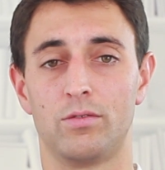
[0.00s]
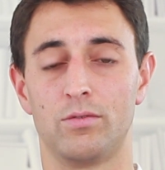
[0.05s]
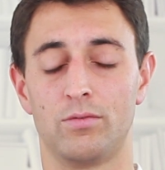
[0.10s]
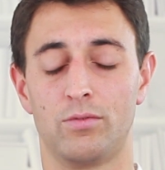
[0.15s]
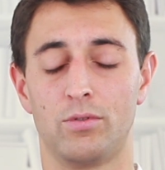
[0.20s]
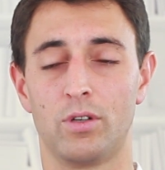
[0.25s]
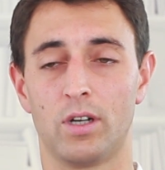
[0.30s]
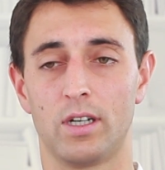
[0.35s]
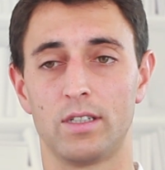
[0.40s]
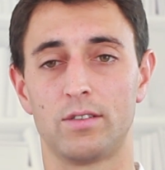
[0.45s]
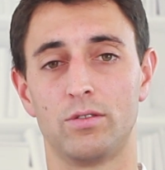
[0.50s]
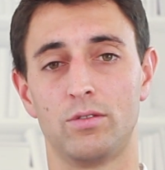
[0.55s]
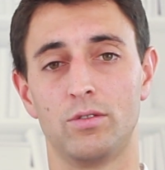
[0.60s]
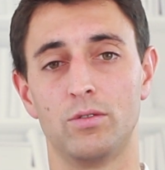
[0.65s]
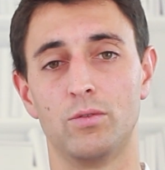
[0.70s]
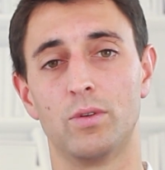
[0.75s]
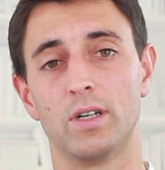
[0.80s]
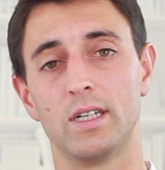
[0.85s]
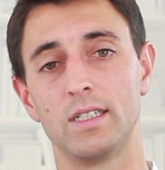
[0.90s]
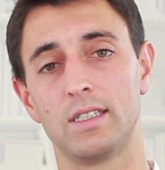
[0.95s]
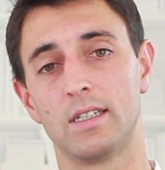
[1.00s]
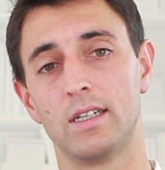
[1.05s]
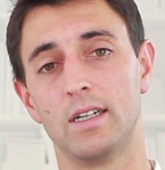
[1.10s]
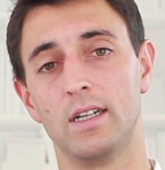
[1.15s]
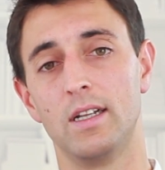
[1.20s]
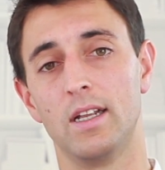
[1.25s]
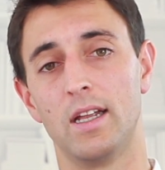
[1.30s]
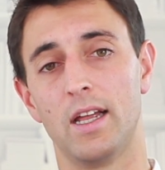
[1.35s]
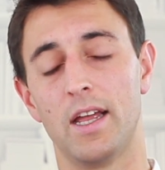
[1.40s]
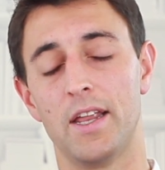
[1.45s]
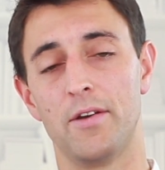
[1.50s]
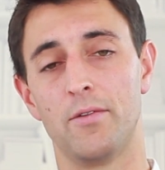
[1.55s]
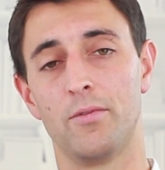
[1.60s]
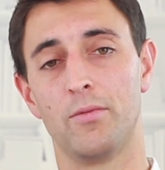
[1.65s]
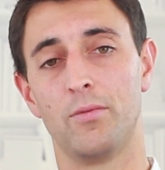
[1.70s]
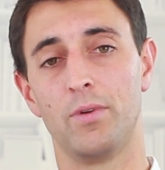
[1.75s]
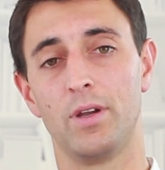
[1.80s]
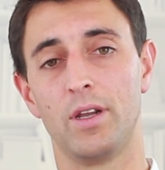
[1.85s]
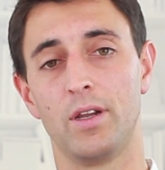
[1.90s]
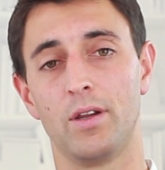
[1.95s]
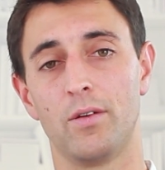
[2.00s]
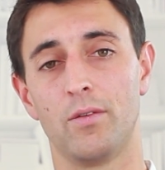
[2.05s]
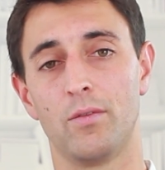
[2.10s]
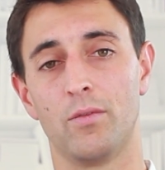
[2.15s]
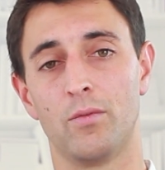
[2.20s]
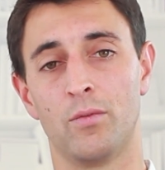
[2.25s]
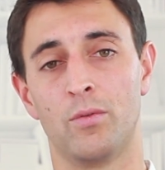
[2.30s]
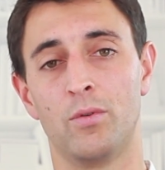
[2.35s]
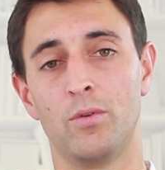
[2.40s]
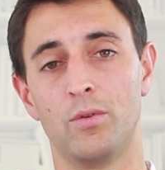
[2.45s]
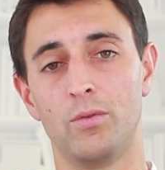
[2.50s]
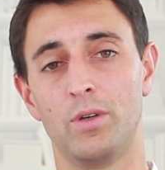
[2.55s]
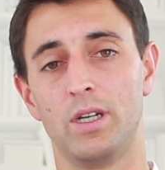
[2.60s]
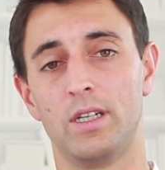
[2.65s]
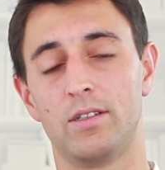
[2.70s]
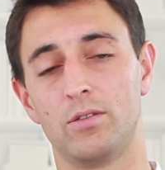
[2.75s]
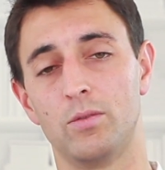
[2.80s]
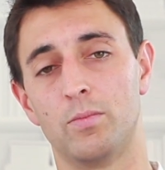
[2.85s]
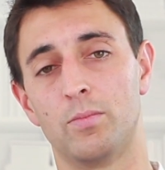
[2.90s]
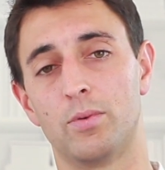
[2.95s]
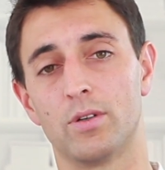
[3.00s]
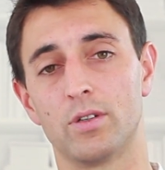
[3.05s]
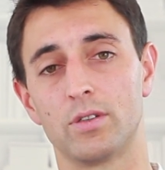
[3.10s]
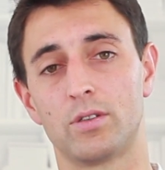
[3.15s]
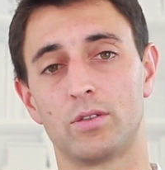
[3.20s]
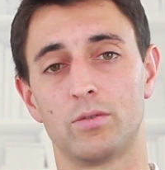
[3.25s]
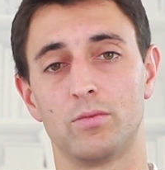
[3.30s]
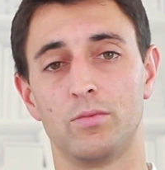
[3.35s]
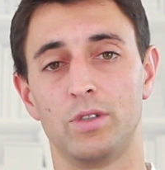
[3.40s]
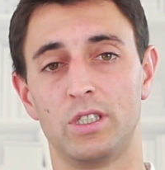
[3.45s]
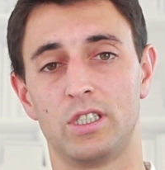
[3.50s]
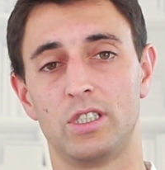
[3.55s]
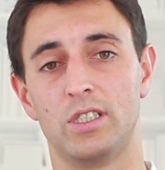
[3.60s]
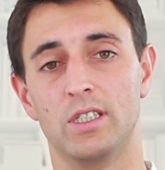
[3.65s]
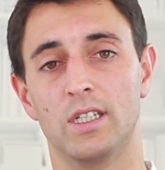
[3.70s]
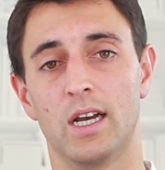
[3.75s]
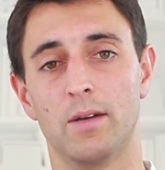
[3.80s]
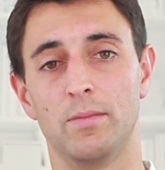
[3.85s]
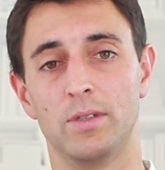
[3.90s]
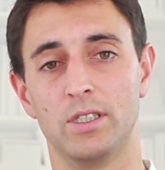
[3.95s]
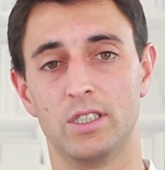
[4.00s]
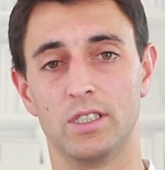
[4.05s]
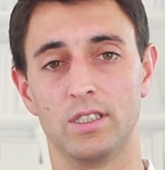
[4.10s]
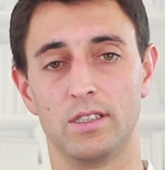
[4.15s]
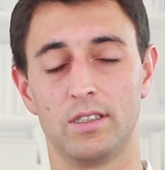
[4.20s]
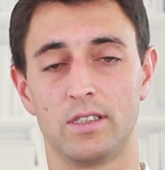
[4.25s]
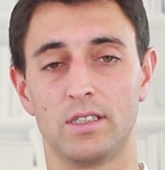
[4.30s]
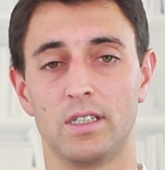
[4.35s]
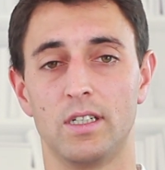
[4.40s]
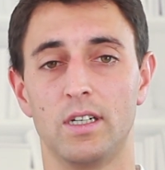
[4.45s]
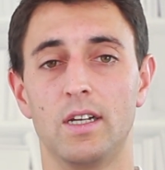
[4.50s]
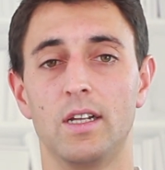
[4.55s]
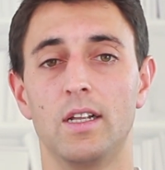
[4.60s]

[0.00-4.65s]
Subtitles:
who has to do what, and who will support which damages.